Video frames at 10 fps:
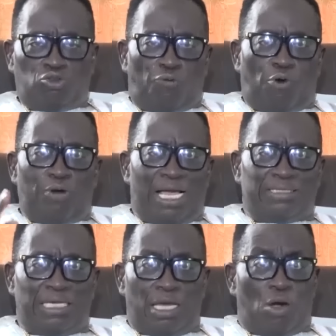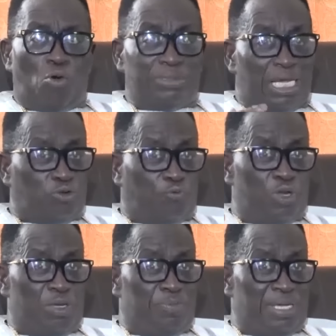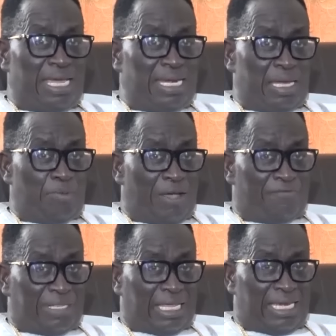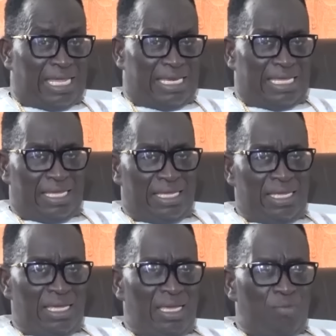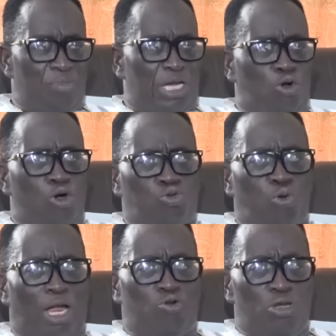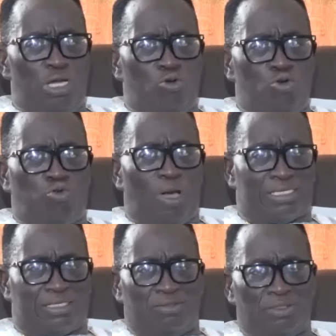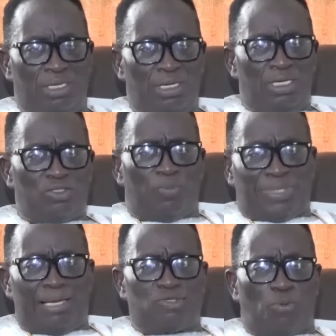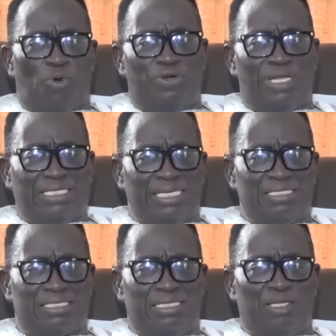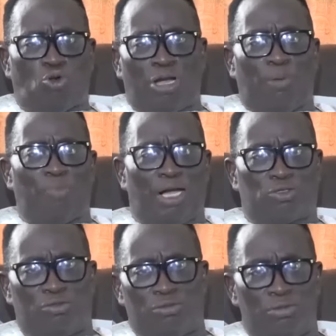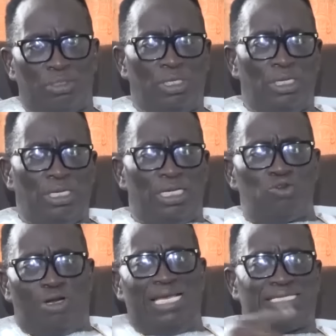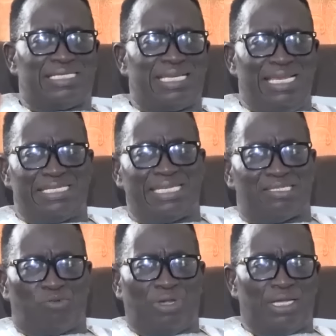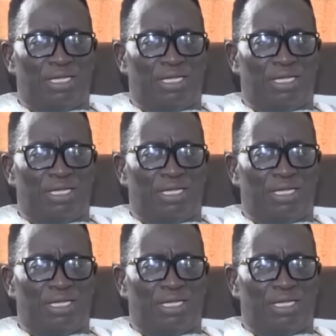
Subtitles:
so for where I say, a woman's so for it be any of my fatania. But those who are doing good works, sometimes some of the things they talk about is not necessarily necessary.